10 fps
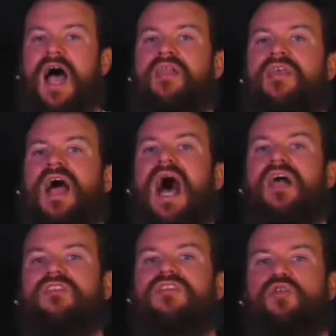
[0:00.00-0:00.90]
and then
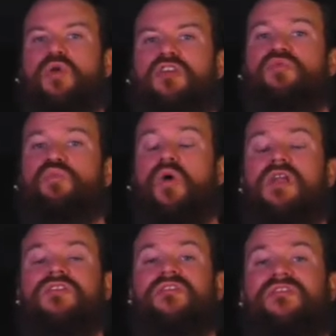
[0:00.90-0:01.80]
asking the question,
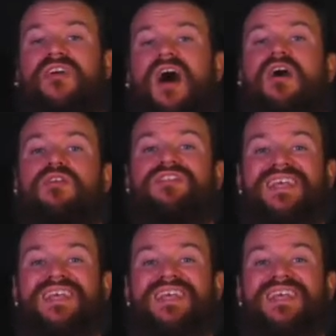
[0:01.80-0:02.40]
what is the Father